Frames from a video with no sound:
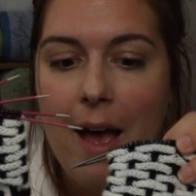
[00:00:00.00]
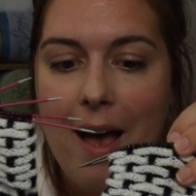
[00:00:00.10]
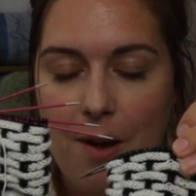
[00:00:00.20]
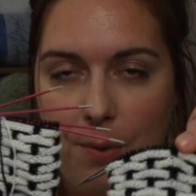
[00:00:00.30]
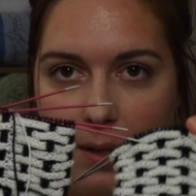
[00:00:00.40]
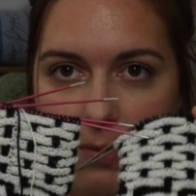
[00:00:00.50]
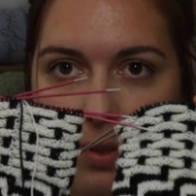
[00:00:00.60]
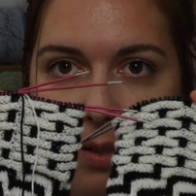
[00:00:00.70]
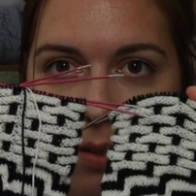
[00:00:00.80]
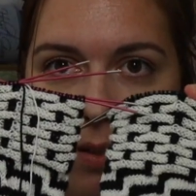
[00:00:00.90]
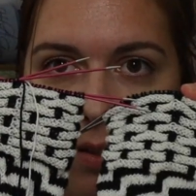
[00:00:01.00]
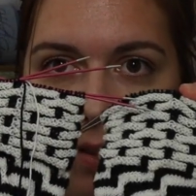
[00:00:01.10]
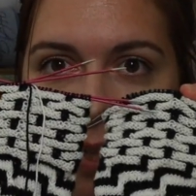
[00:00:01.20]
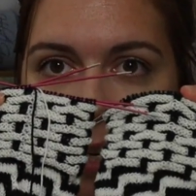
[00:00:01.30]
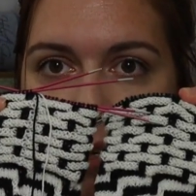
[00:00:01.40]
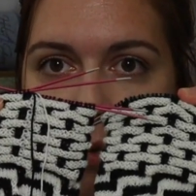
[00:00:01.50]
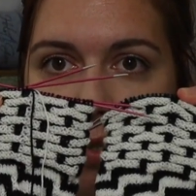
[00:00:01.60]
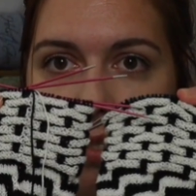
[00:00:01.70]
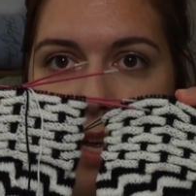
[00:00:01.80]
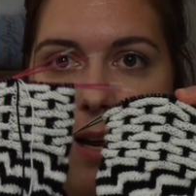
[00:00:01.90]
However, it
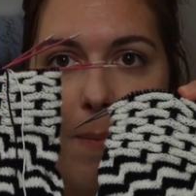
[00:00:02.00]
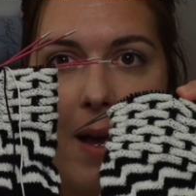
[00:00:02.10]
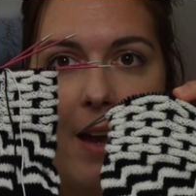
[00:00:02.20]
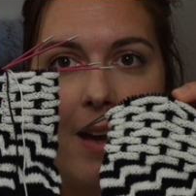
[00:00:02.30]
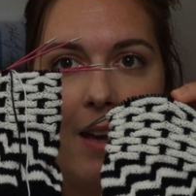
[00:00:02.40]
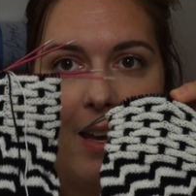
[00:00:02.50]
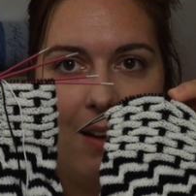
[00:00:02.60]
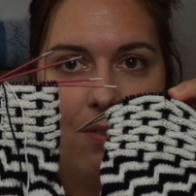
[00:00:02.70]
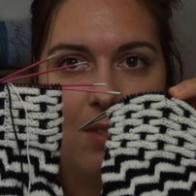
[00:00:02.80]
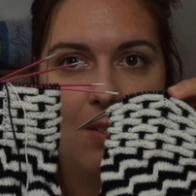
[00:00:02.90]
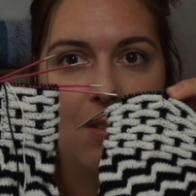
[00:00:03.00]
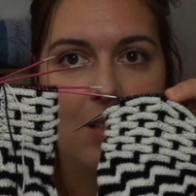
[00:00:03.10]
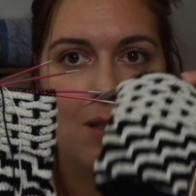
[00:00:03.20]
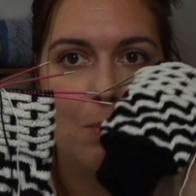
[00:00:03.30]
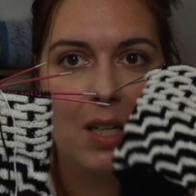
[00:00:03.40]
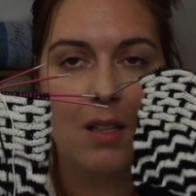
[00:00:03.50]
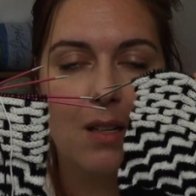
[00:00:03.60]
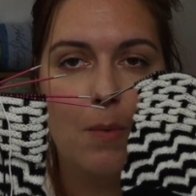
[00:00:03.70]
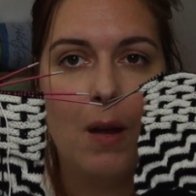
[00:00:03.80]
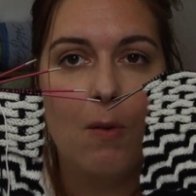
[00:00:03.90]
looks like my left sock is bigger
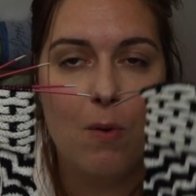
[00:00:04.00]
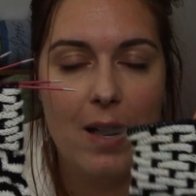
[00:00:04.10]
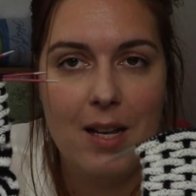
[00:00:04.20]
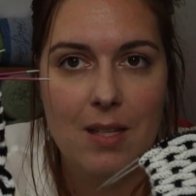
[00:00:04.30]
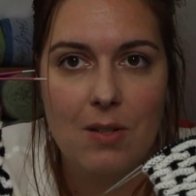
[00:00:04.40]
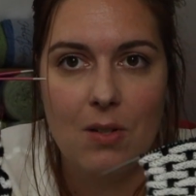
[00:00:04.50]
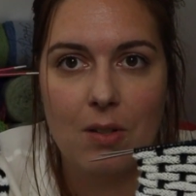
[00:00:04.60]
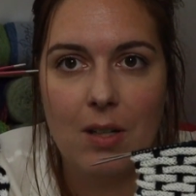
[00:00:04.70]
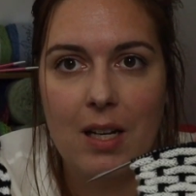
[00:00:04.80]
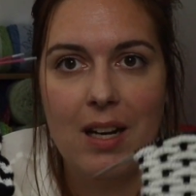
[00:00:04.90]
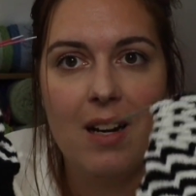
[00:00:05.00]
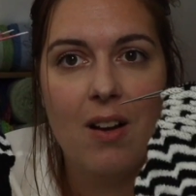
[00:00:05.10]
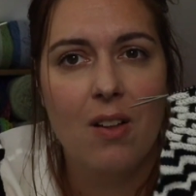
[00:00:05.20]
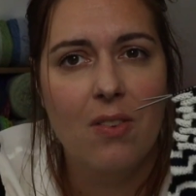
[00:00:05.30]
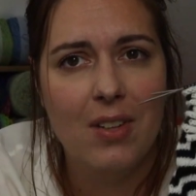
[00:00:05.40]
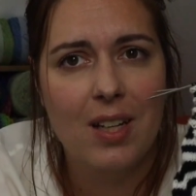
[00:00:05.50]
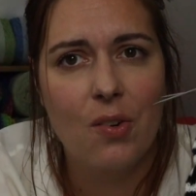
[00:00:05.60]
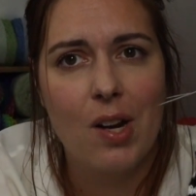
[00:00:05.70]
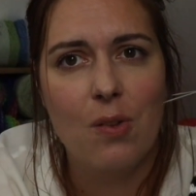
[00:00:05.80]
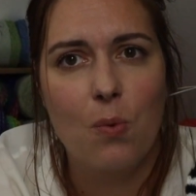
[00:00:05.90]
than my right sock, and I can't
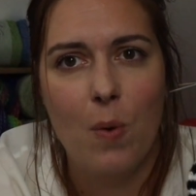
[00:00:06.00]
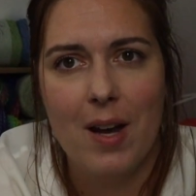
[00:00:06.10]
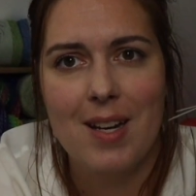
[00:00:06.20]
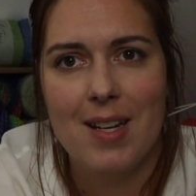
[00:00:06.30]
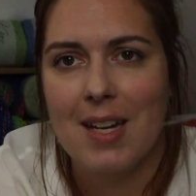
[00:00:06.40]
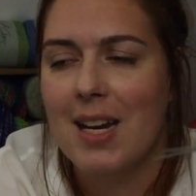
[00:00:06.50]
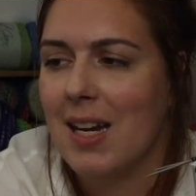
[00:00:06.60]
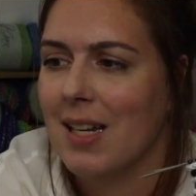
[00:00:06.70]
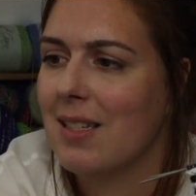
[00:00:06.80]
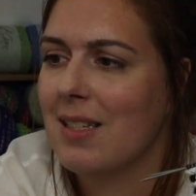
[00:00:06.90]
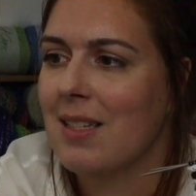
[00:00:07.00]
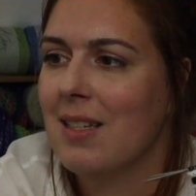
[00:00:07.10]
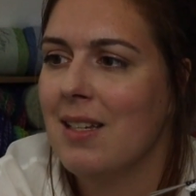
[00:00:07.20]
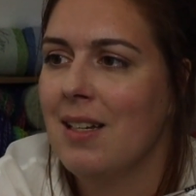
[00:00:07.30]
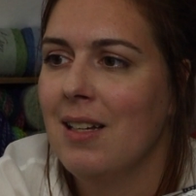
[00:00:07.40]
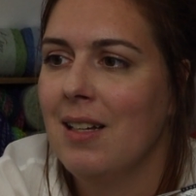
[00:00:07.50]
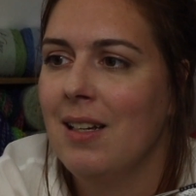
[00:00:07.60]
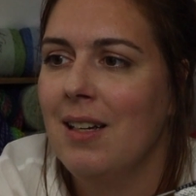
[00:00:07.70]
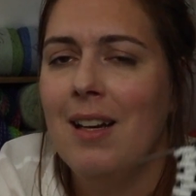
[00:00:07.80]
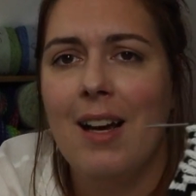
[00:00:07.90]
figure out why that is.
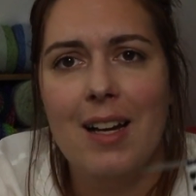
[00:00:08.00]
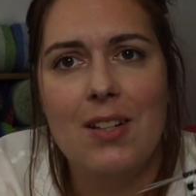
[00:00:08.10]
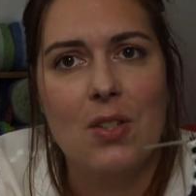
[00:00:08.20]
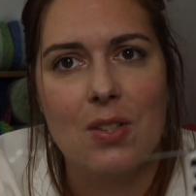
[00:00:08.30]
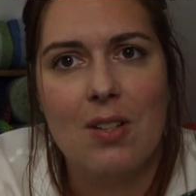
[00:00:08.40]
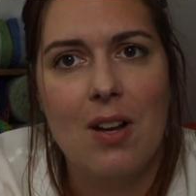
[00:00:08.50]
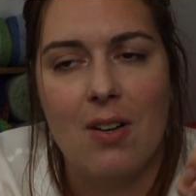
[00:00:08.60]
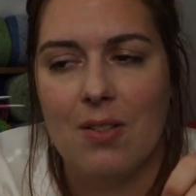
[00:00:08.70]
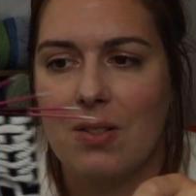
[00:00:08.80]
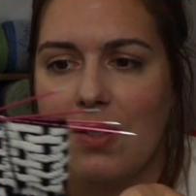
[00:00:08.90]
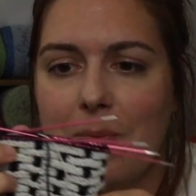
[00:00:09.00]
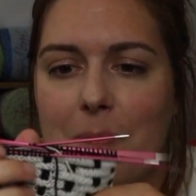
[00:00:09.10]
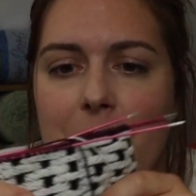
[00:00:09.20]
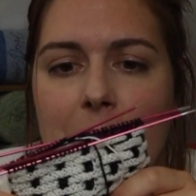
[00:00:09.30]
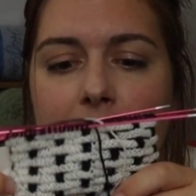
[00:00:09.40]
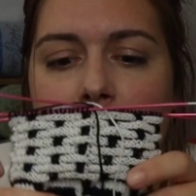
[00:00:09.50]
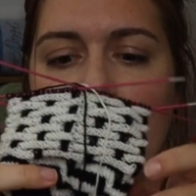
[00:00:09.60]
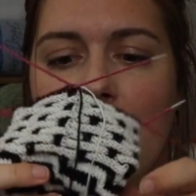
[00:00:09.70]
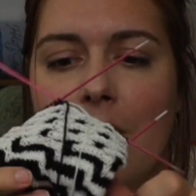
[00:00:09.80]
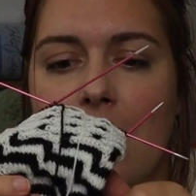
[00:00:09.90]
I just can't.
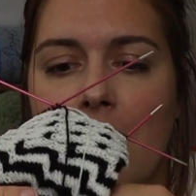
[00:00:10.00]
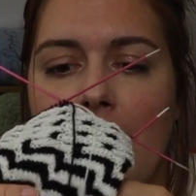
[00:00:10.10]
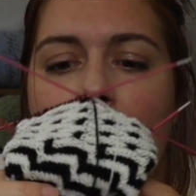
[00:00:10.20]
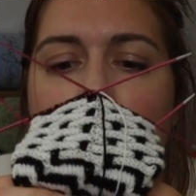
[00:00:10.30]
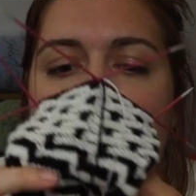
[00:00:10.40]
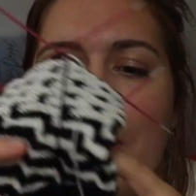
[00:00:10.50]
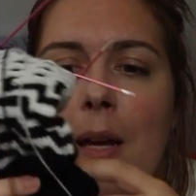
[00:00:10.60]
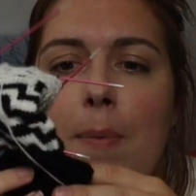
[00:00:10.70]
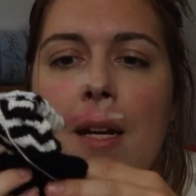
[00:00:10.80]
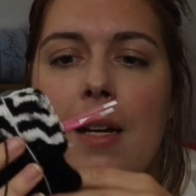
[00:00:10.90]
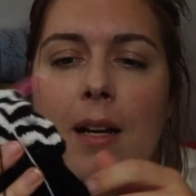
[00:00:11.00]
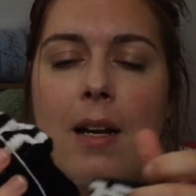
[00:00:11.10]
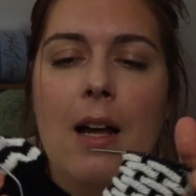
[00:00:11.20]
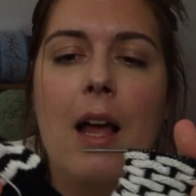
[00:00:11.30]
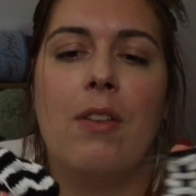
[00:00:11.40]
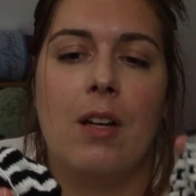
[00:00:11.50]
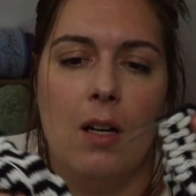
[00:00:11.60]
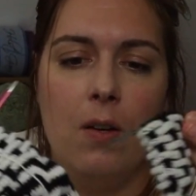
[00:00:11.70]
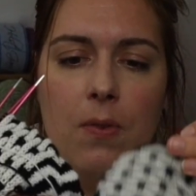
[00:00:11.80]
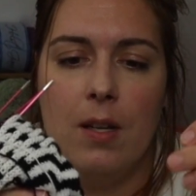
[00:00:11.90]
Maybe at the
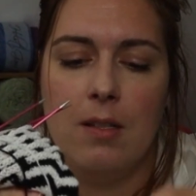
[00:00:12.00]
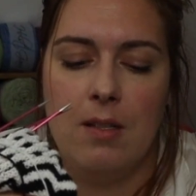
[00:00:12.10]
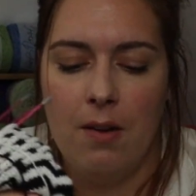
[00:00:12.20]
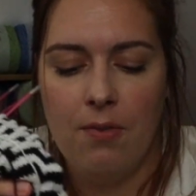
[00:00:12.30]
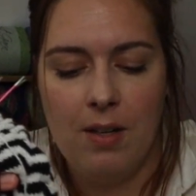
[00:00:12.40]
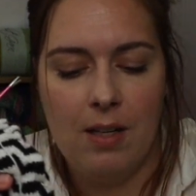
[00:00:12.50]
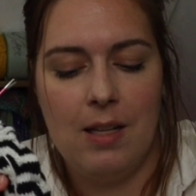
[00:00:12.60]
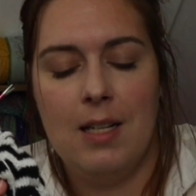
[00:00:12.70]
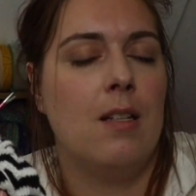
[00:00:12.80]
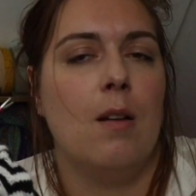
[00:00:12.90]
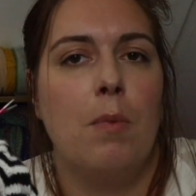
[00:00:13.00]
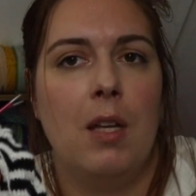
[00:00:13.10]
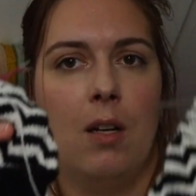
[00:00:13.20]
cuff there's definitely something